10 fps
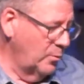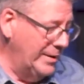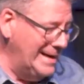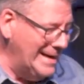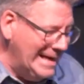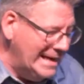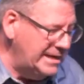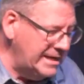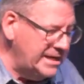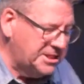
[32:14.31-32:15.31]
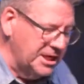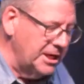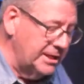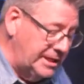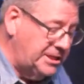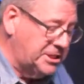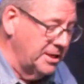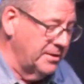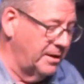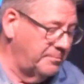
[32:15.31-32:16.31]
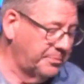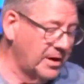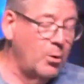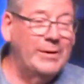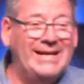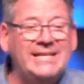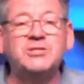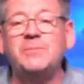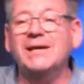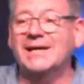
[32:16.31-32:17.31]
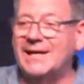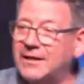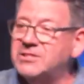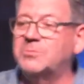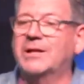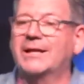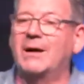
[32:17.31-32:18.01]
We need each, uh, each other and we need to be accountable.